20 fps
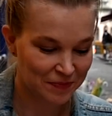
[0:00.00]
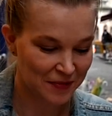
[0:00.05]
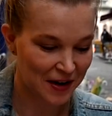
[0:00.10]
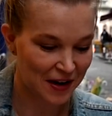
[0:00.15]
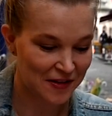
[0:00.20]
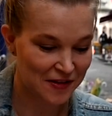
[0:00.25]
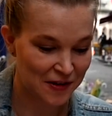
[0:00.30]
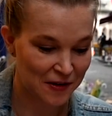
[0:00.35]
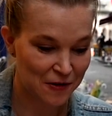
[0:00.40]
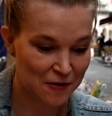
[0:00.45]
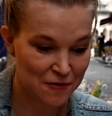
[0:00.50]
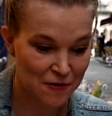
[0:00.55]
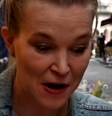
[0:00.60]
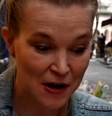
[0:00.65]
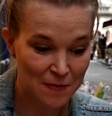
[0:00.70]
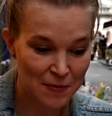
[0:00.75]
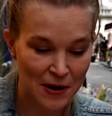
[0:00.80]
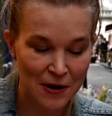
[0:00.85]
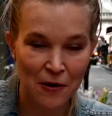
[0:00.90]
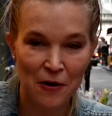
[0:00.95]
It's
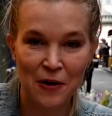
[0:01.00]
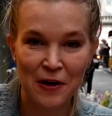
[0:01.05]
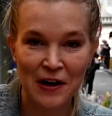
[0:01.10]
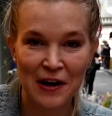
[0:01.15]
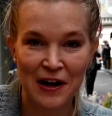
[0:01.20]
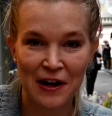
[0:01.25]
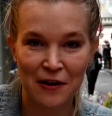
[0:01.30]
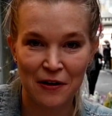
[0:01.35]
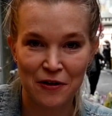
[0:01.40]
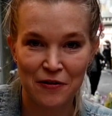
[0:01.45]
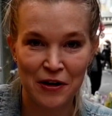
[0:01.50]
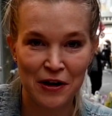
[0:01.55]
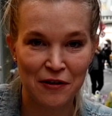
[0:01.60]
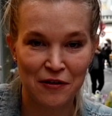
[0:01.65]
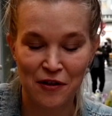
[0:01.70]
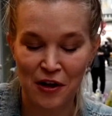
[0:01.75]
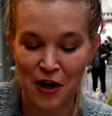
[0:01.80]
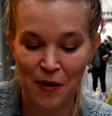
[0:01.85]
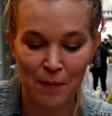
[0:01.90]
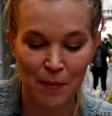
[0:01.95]
incredibly oily and
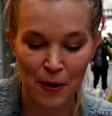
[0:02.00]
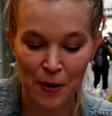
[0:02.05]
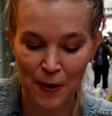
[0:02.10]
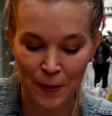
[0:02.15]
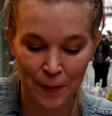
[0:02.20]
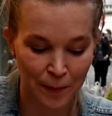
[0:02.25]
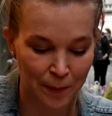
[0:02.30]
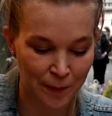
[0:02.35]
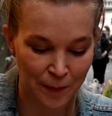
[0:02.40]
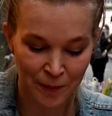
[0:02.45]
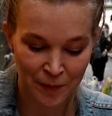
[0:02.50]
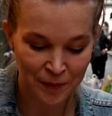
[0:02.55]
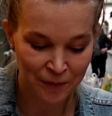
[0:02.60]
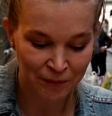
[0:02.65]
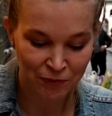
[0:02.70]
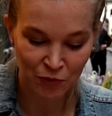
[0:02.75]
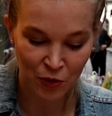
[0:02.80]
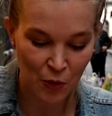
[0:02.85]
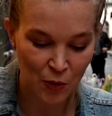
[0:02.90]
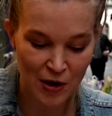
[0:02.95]
greasy, but
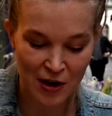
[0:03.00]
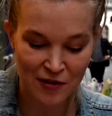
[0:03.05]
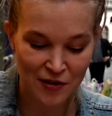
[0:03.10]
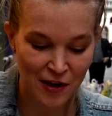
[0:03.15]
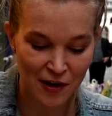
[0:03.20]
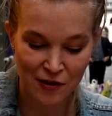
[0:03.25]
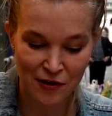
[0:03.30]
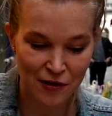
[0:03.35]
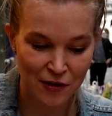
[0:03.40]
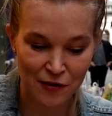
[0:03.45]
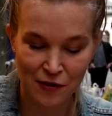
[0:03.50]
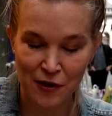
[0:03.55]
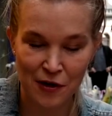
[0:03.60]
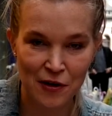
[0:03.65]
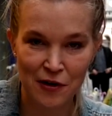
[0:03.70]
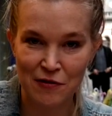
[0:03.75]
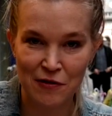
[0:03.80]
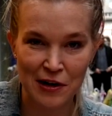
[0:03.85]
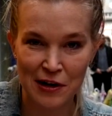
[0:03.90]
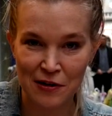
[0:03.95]
when it tastes this good,
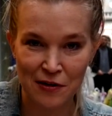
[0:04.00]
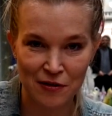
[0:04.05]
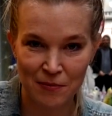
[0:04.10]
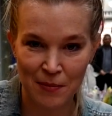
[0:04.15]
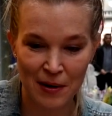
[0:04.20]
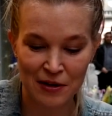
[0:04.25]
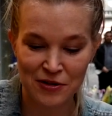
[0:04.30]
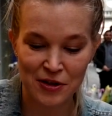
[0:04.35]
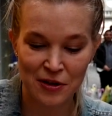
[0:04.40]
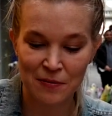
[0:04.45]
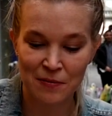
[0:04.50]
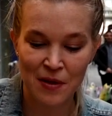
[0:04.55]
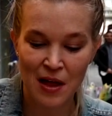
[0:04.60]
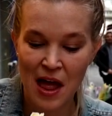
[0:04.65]
it really doesn't matter.